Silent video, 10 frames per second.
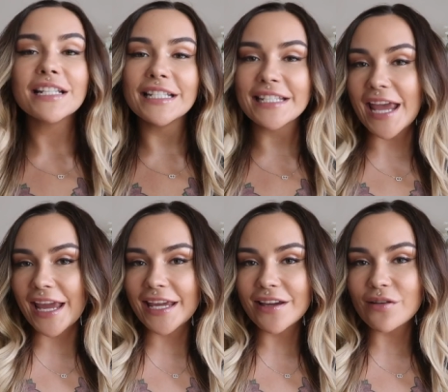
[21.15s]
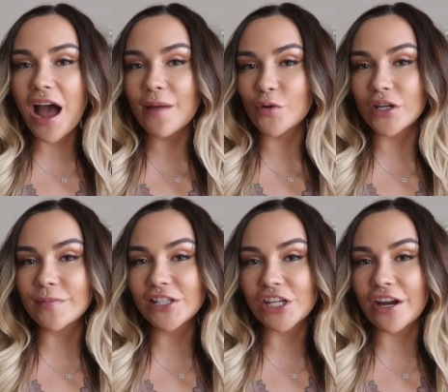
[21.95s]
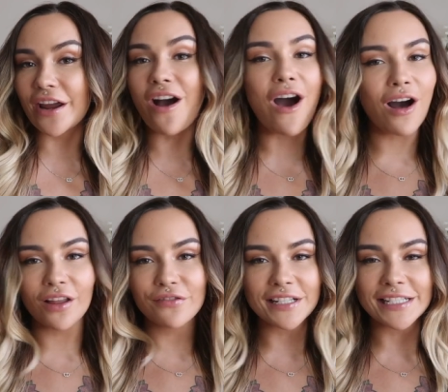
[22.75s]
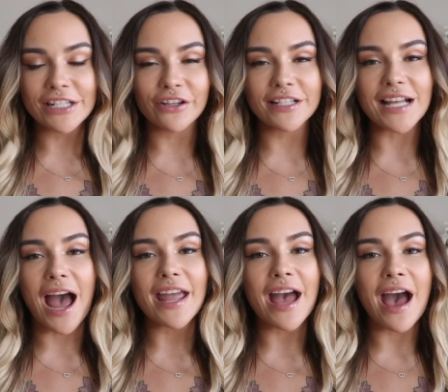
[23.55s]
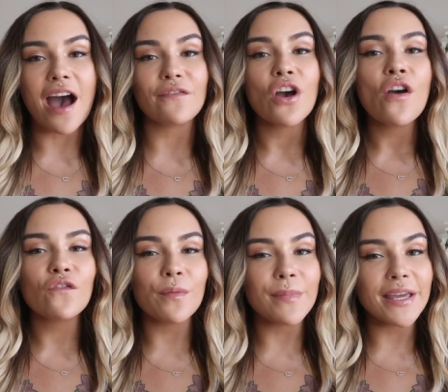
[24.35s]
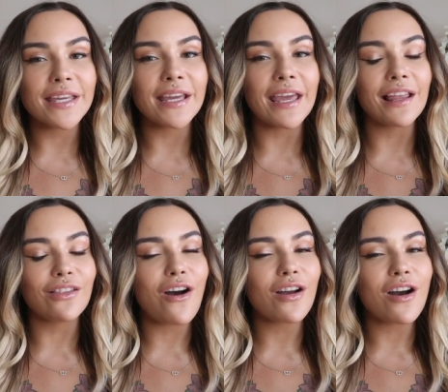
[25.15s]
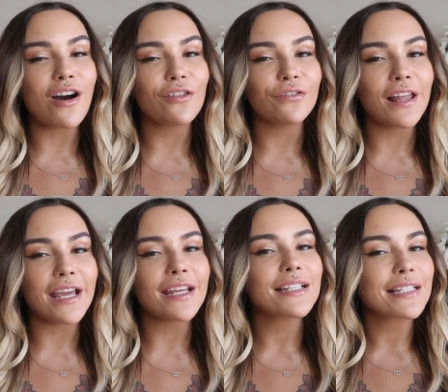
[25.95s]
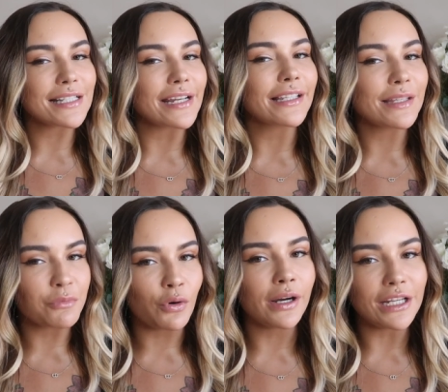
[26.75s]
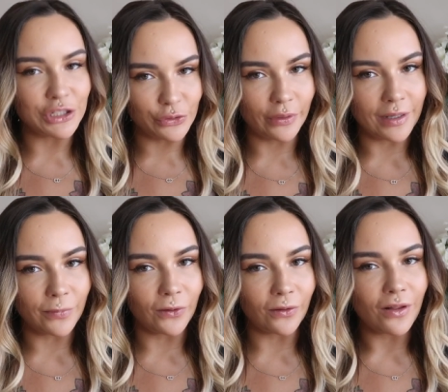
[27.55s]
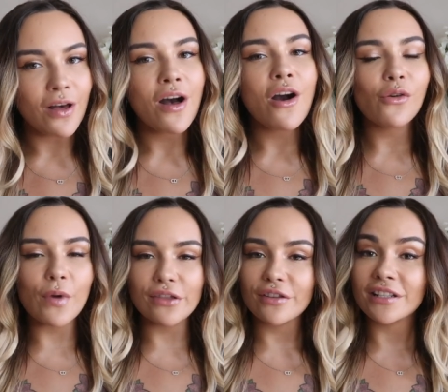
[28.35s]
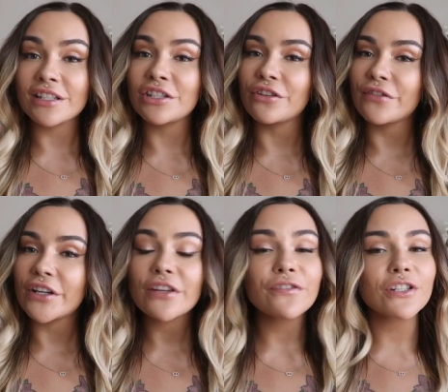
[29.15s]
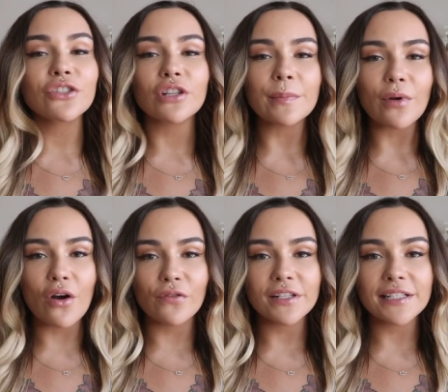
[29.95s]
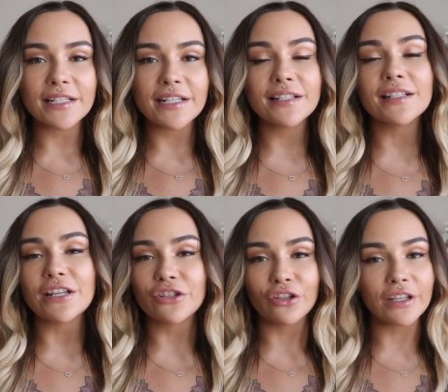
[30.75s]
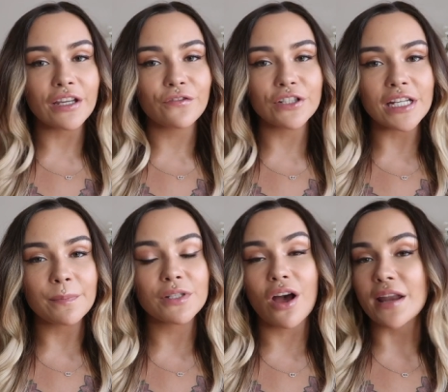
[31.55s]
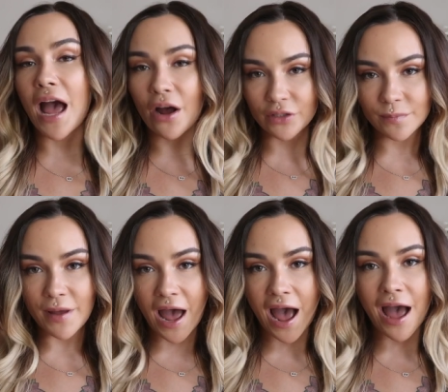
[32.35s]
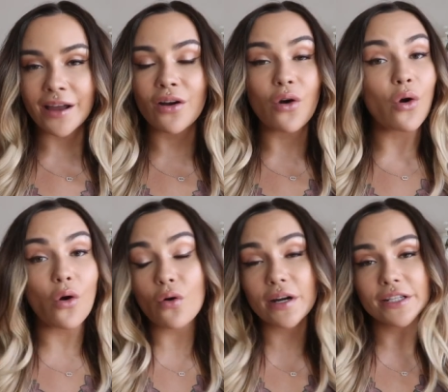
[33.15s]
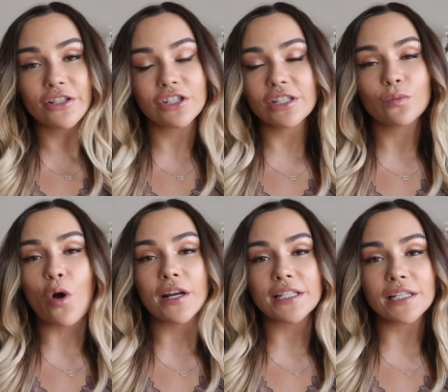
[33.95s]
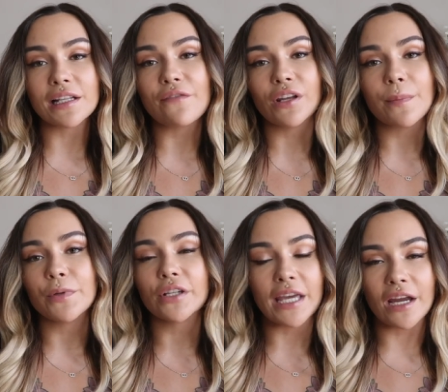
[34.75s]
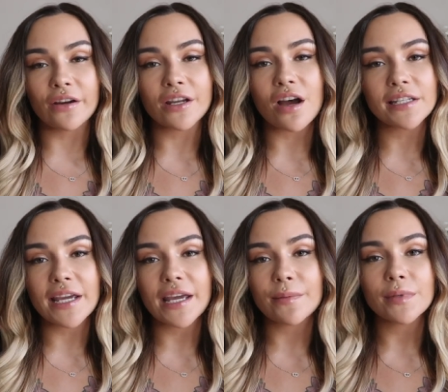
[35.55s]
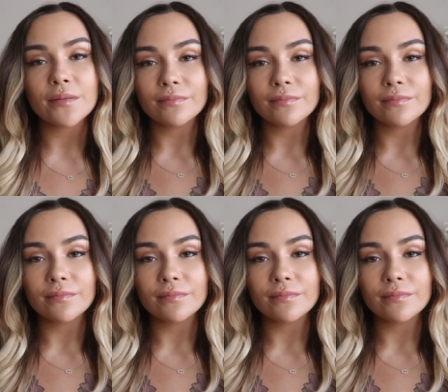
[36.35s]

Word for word: Today, I'm going to be sharing all of the secrets I have from making a long haul flight slightly more enjoyable. Whether this is your very first trip overseas and you're looking for tips on how to pack, or you're just wanting to level up your carry-on game,